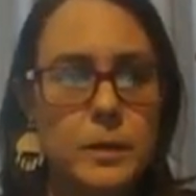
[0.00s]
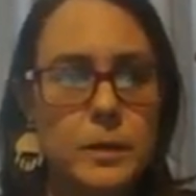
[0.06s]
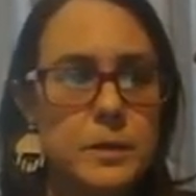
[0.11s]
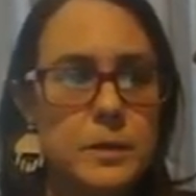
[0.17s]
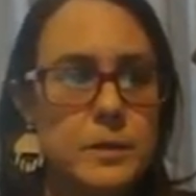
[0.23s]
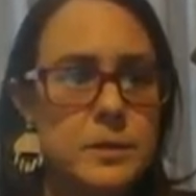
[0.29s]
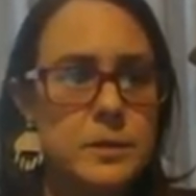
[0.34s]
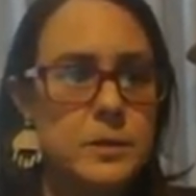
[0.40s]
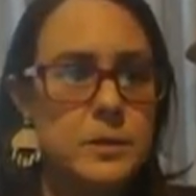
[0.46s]

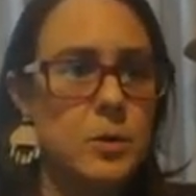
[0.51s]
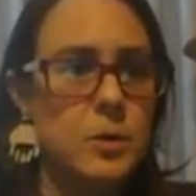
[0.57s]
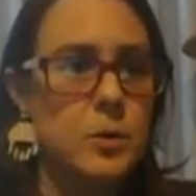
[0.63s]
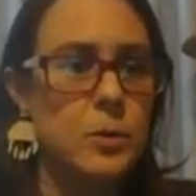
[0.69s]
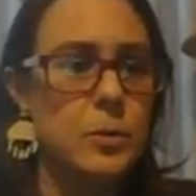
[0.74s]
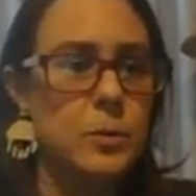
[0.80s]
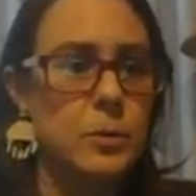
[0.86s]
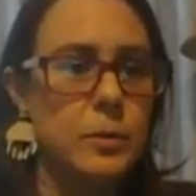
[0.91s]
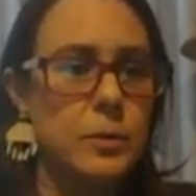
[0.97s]

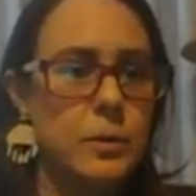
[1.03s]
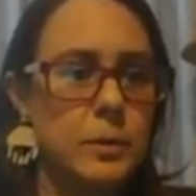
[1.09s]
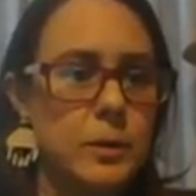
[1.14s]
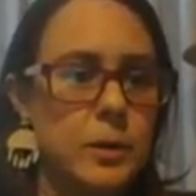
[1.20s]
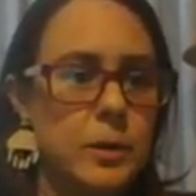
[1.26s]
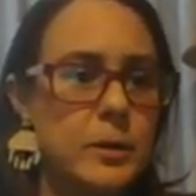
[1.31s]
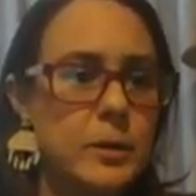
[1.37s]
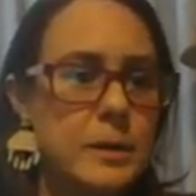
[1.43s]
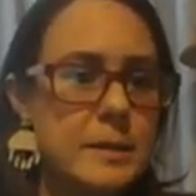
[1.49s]
So
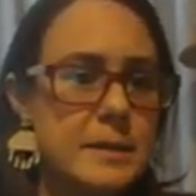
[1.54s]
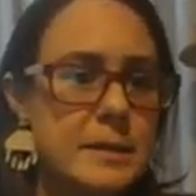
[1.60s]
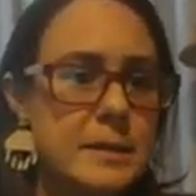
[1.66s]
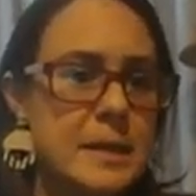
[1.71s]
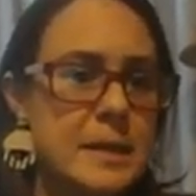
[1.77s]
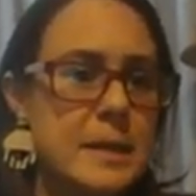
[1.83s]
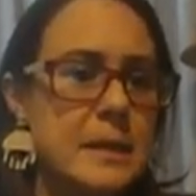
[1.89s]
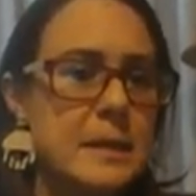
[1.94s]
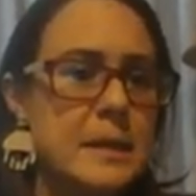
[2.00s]
you can
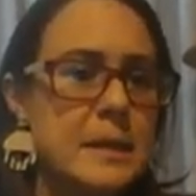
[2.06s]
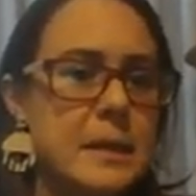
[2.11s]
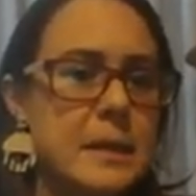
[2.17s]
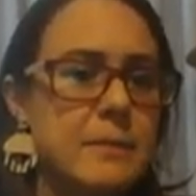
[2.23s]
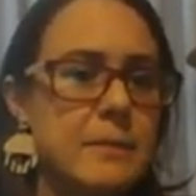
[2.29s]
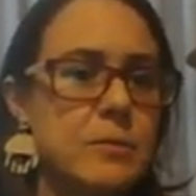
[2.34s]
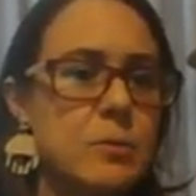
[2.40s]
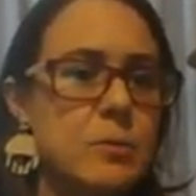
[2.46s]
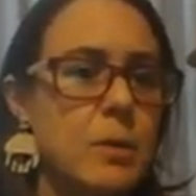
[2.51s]
see
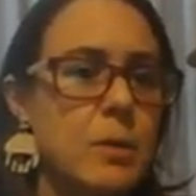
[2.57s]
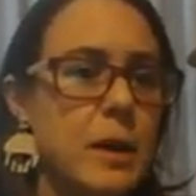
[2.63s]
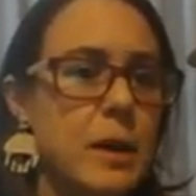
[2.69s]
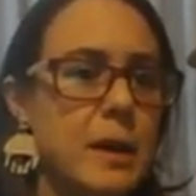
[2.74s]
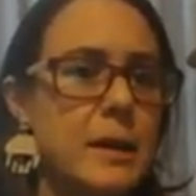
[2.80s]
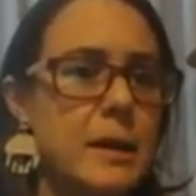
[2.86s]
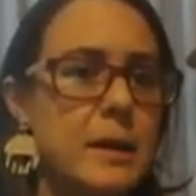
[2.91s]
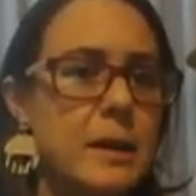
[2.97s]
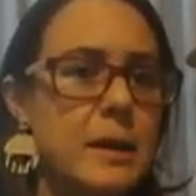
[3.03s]
the
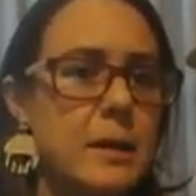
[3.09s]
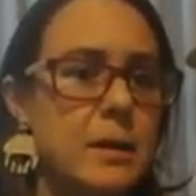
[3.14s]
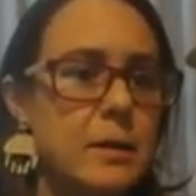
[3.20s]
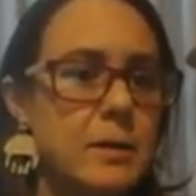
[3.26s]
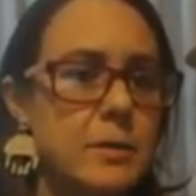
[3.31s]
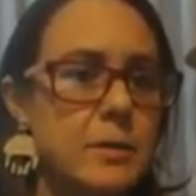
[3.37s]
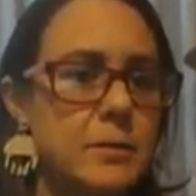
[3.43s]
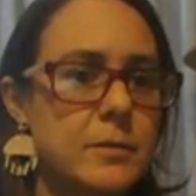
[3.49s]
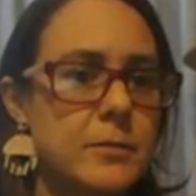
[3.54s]
variety
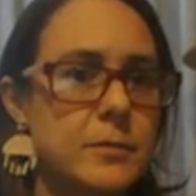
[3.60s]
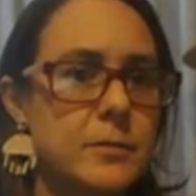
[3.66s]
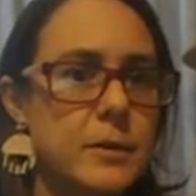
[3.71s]
of